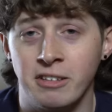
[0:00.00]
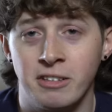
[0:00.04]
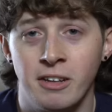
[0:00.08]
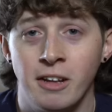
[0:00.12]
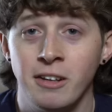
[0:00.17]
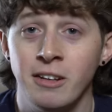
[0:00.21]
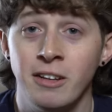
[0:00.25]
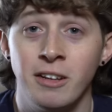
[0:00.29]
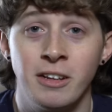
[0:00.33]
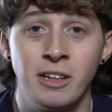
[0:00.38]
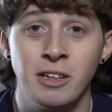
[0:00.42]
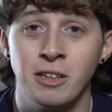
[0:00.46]

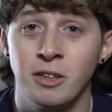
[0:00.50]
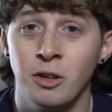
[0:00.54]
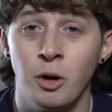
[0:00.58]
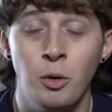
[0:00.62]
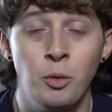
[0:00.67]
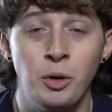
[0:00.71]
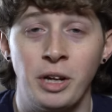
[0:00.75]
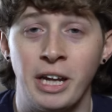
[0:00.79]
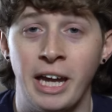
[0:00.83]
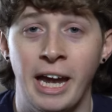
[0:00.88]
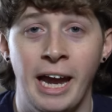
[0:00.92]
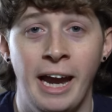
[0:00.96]
suddenly
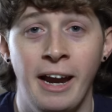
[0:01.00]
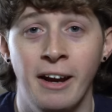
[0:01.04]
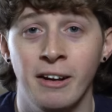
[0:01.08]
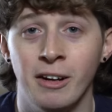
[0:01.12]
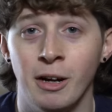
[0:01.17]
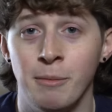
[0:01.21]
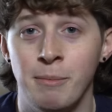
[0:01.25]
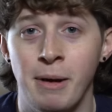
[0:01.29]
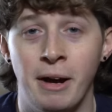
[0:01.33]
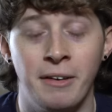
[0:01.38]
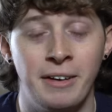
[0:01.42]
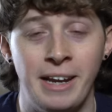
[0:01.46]
don't
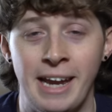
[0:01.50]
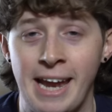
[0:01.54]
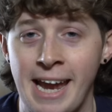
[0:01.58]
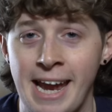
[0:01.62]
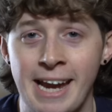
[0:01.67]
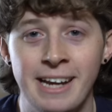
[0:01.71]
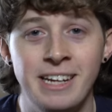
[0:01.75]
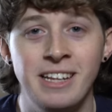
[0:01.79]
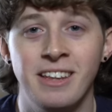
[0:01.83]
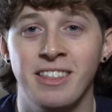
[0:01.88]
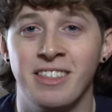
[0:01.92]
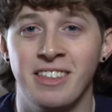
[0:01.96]
care about
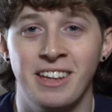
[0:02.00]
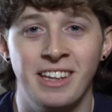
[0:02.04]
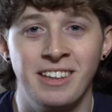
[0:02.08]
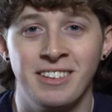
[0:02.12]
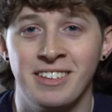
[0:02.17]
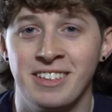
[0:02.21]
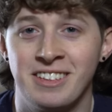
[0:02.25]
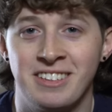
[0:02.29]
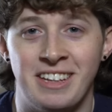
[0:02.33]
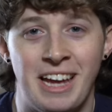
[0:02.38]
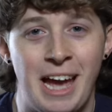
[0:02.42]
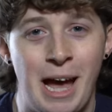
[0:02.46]

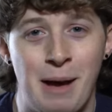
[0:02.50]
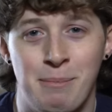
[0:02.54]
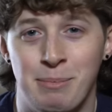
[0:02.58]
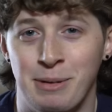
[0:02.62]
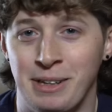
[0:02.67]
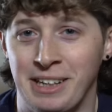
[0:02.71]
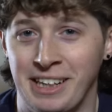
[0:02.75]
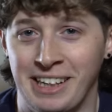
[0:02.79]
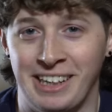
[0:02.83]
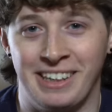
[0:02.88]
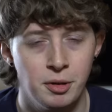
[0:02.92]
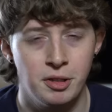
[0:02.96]
anything that's happening.